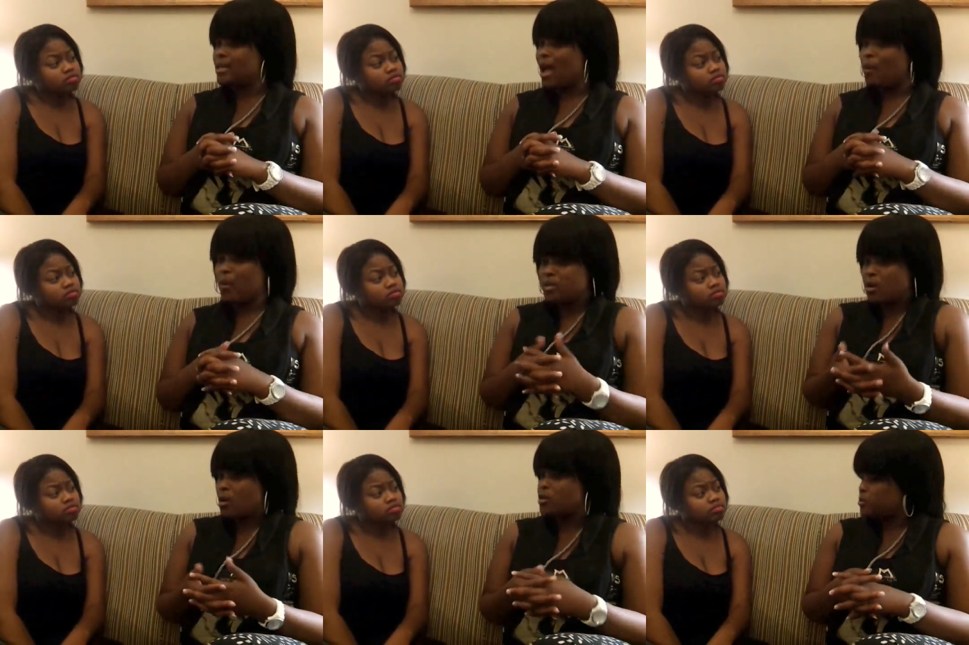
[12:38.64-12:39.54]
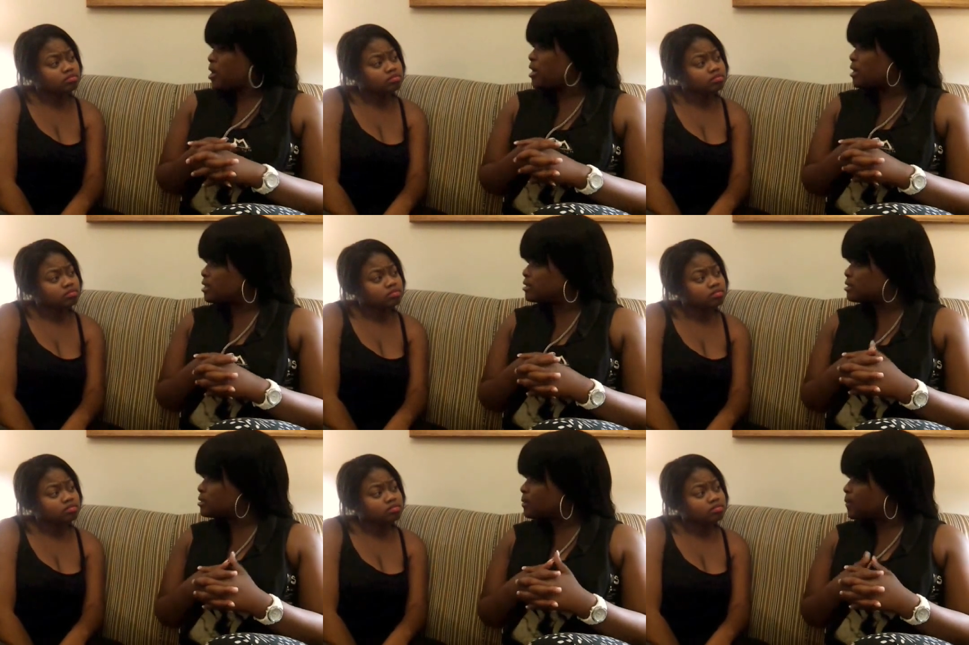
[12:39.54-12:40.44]
Speaker 1: I went around spreading this.
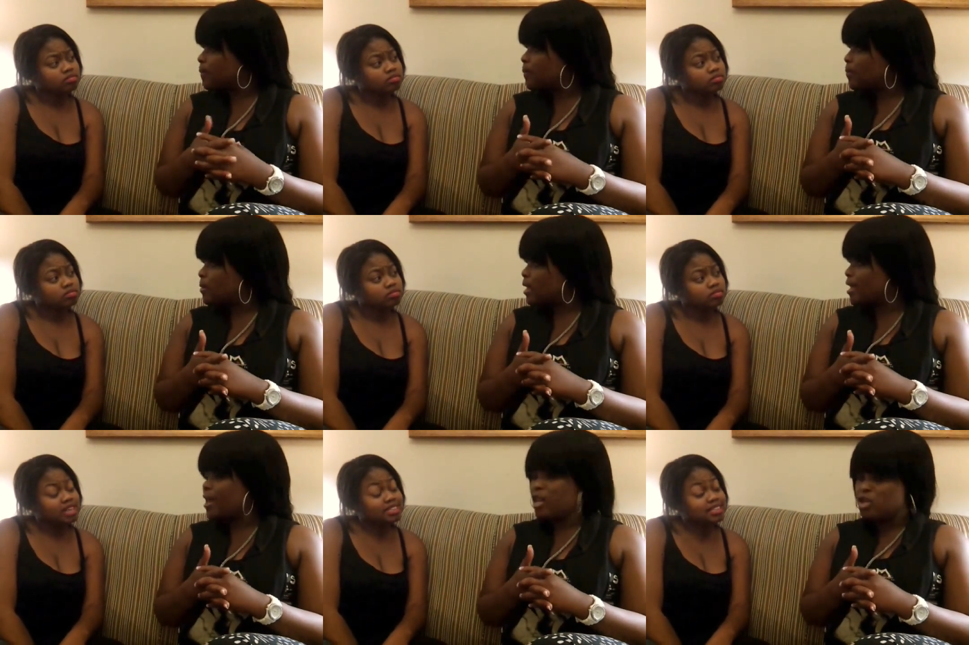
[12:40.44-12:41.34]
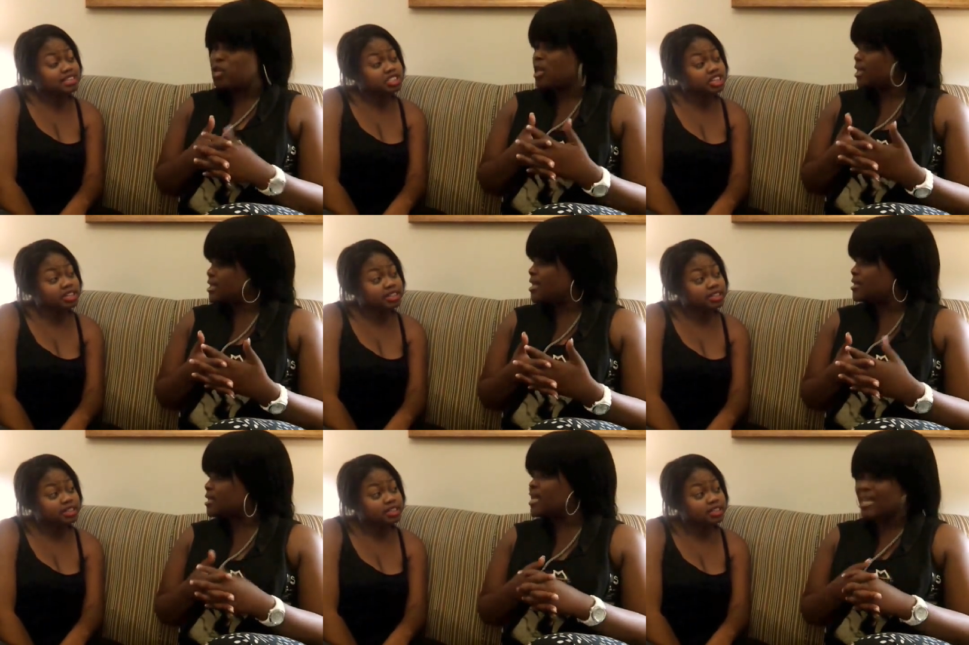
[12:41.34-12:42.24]
And I need to get
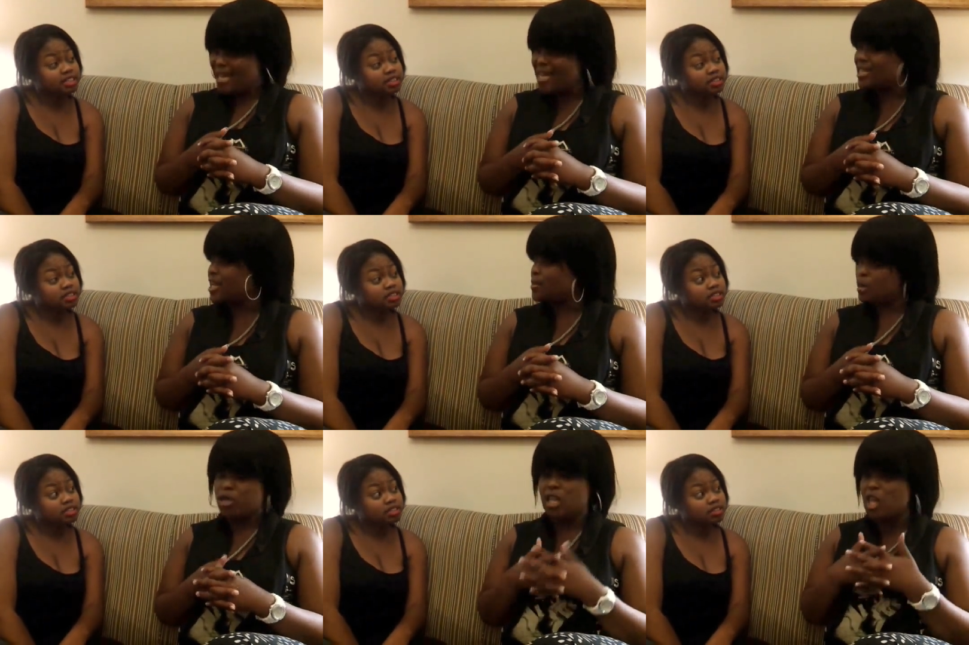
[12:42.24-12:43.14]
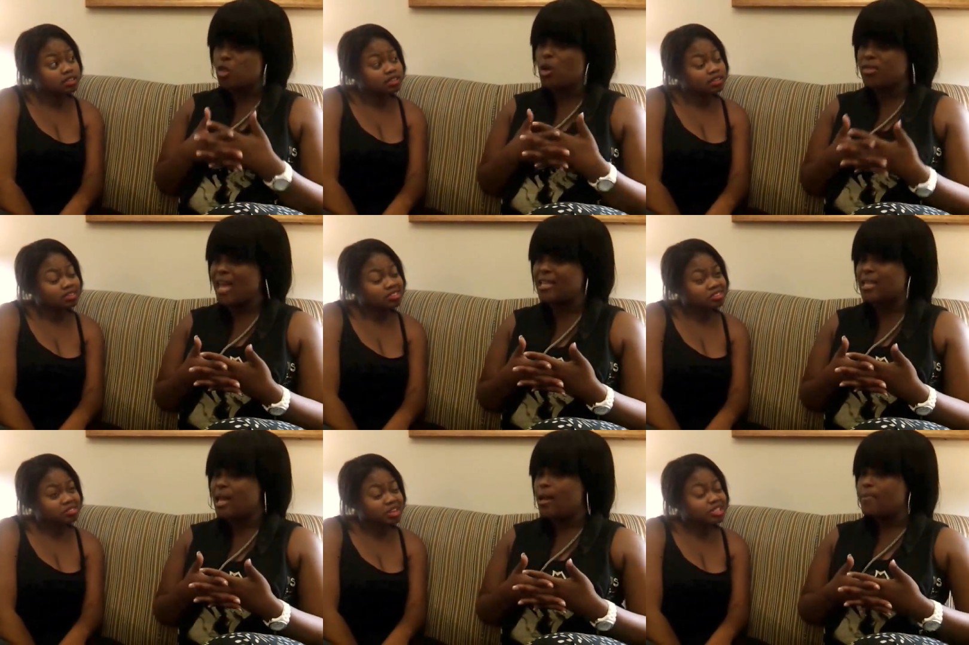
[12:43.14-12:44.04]
tested intentionally because he thought that
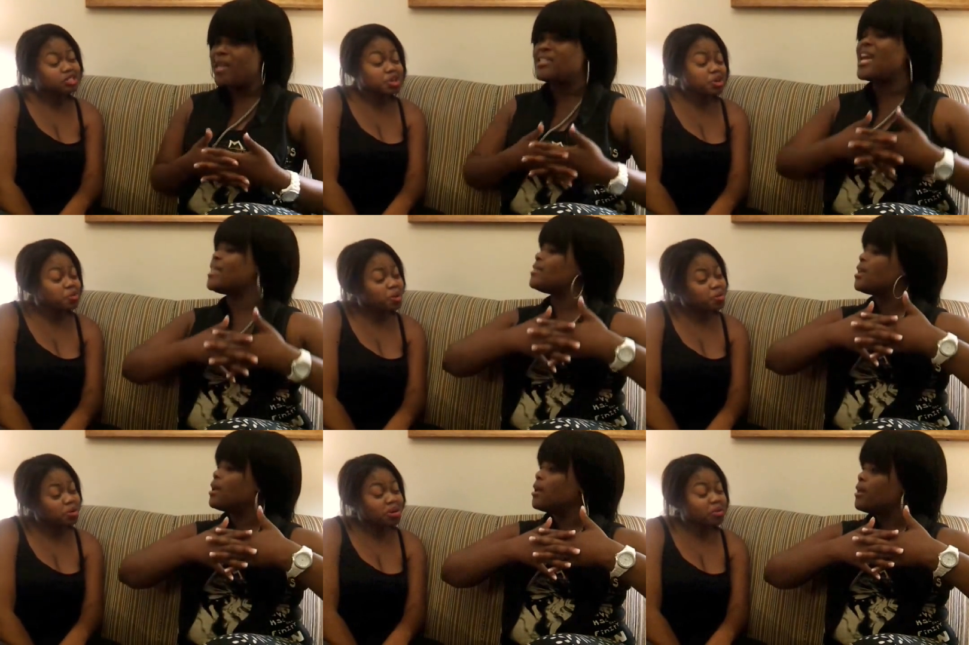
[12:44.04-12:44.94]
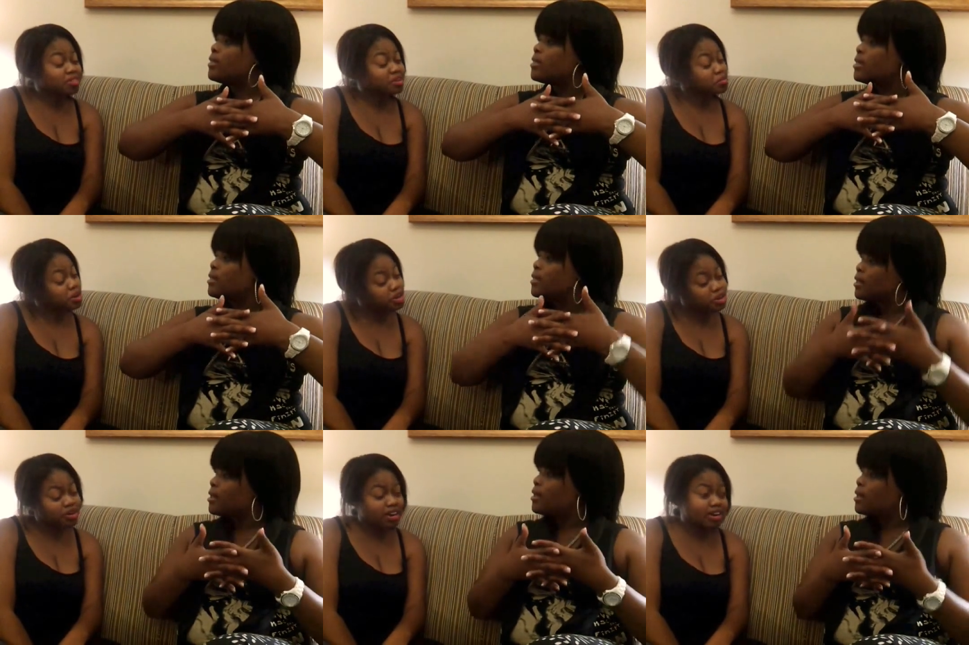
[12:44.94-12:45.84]
that's so the, you
Speaker 2: were rolling with the
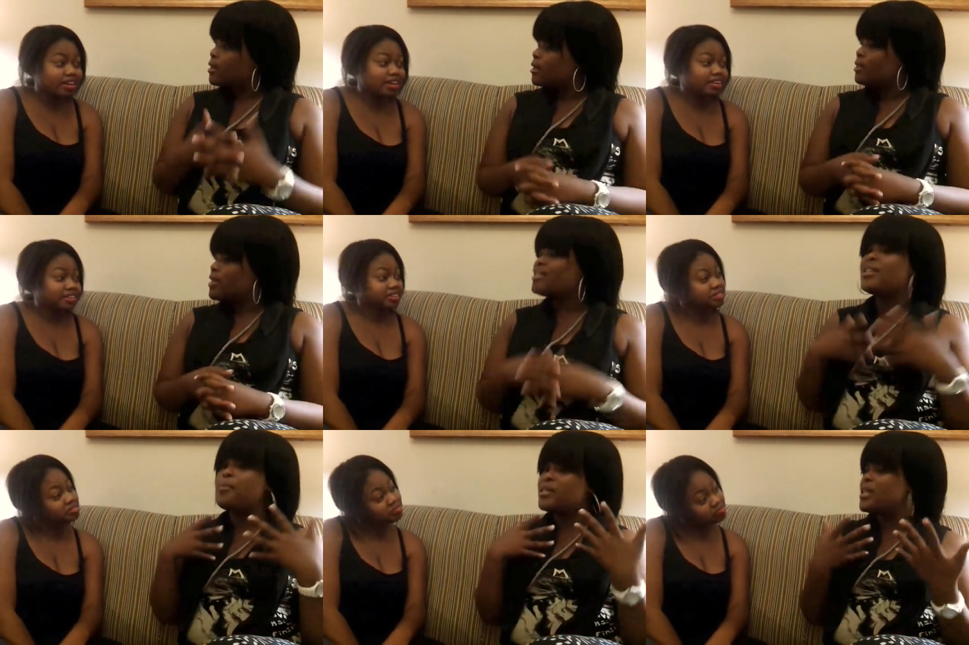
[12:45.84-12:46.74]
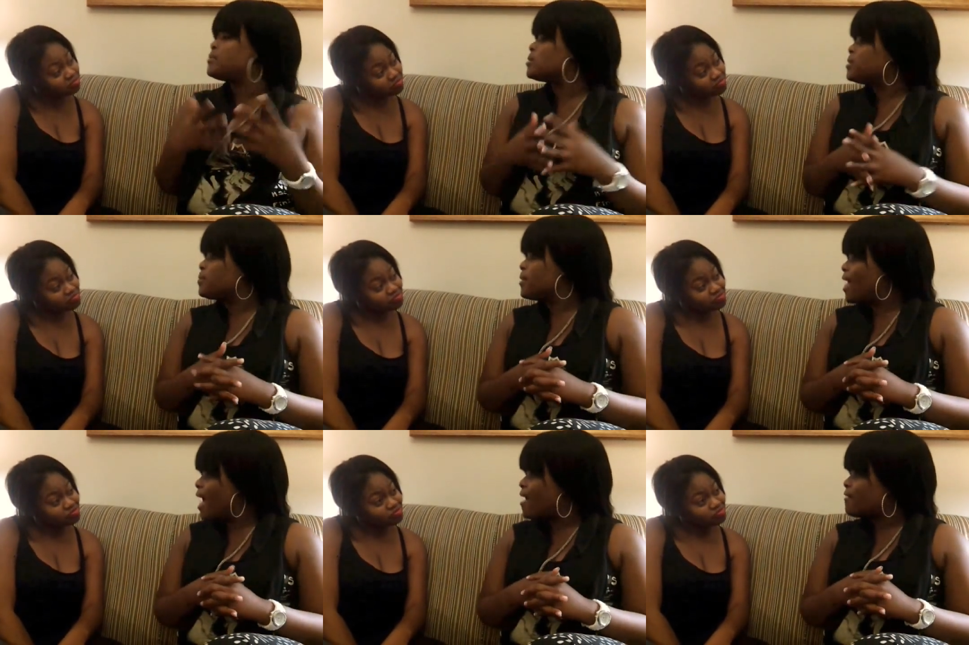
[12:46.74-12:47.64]
murderer.
Speaker 1: That's the perception people
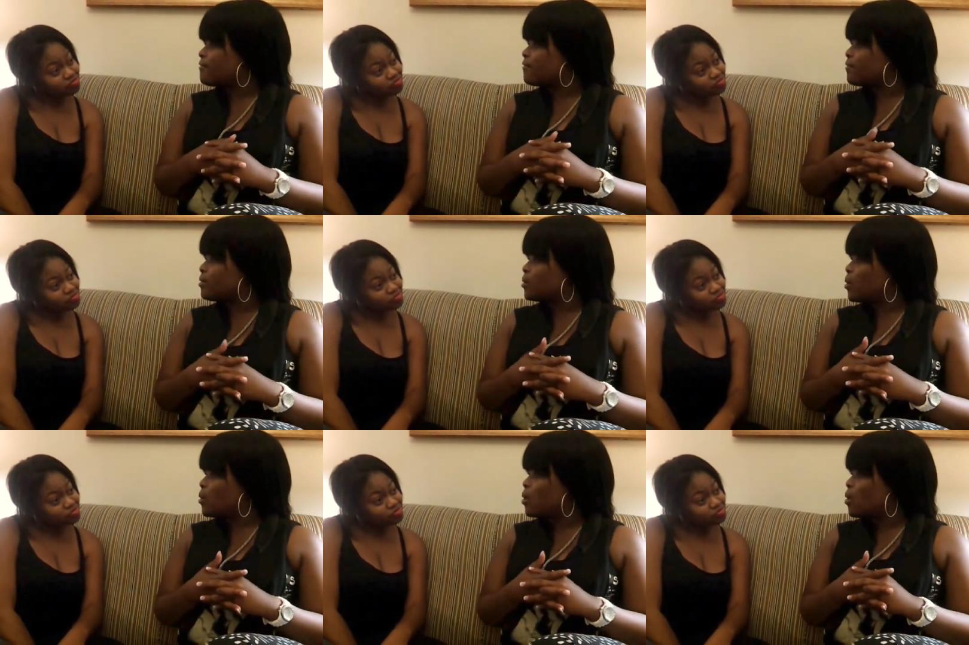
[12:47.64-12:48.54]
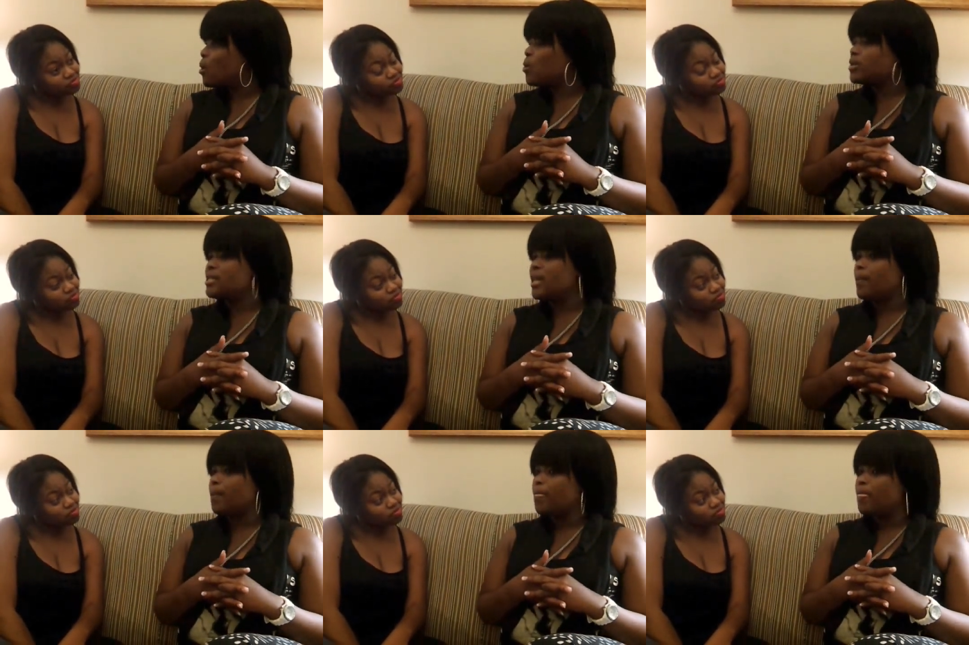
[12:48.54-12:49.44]
have, you know. But see,
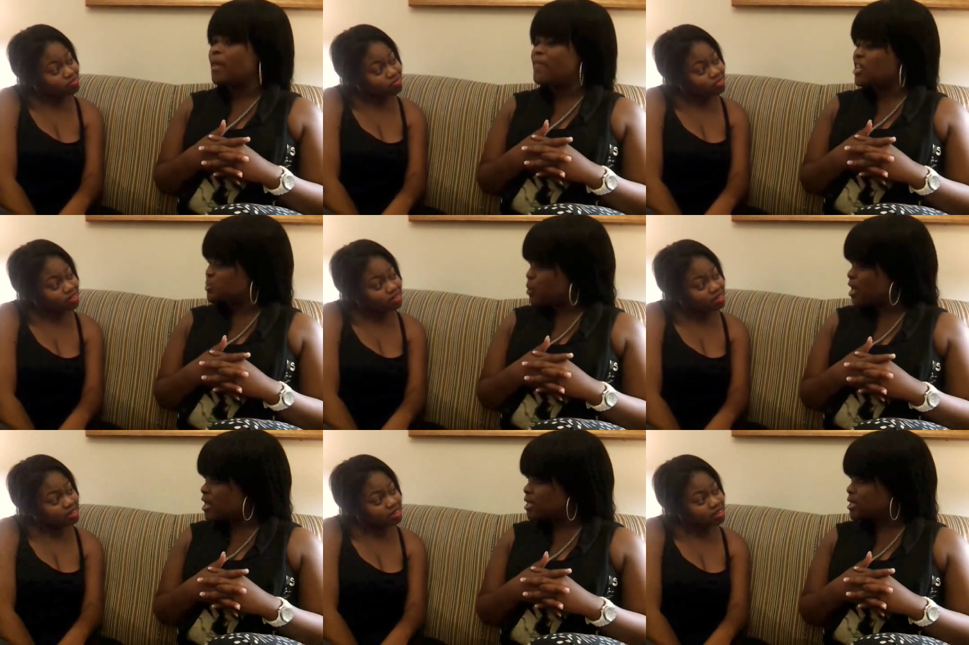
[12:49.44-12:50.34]
if I spread it,